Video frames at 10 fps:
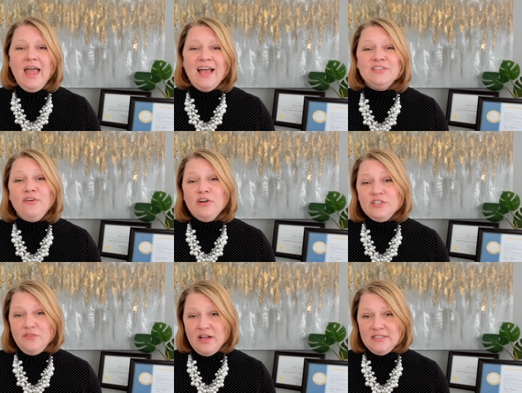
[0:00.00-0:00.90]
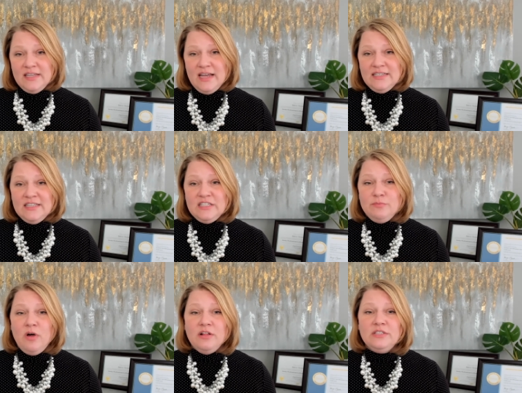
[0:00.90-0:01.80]
As far as font size, the
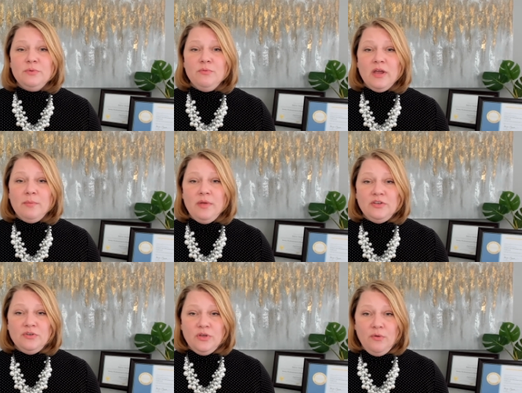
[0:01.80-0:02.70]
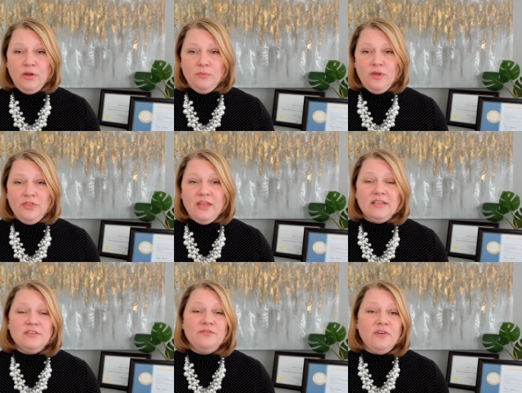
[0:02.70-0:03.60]
smallest we recommend you going with
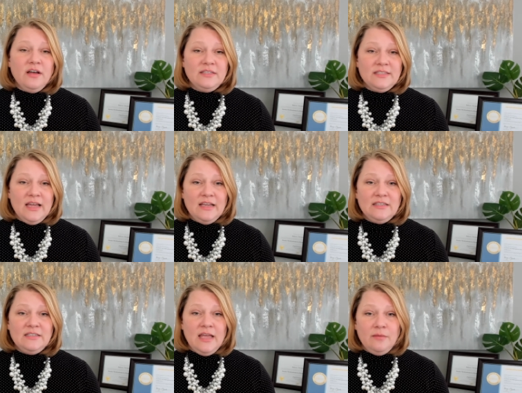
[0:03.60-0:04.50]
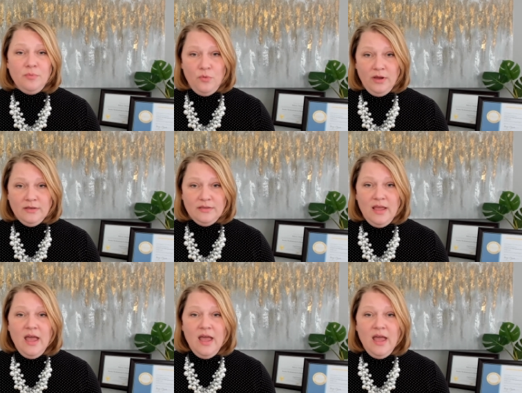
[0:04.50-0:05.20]
is a font size 10 point.